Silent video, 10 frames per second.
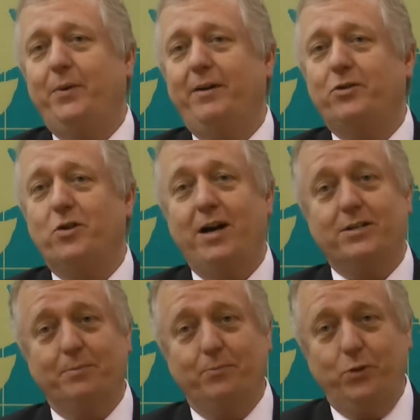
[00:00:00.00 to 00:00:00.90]
we have tried
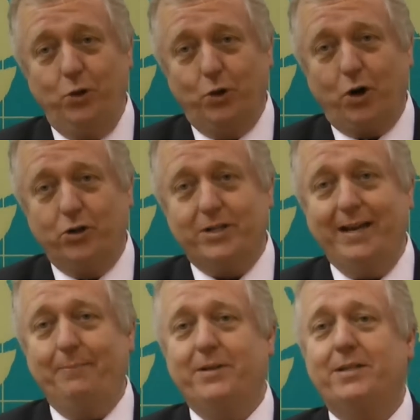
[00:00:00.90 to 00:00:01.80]
some new
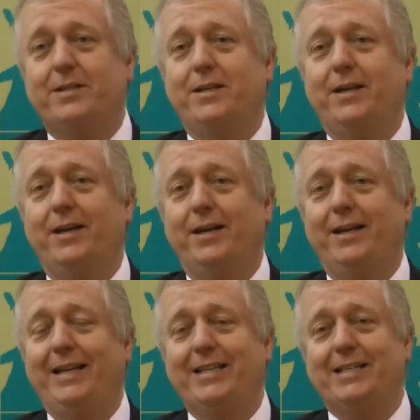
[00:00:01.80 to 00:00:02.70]
concepts.
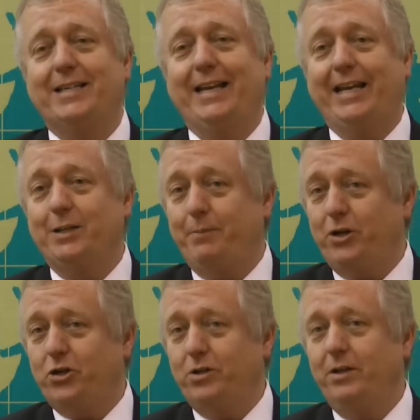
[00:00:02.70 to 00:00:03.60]
This is an
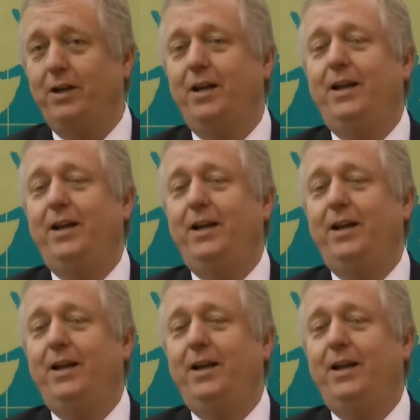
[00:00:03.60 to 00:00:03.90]
exhibition.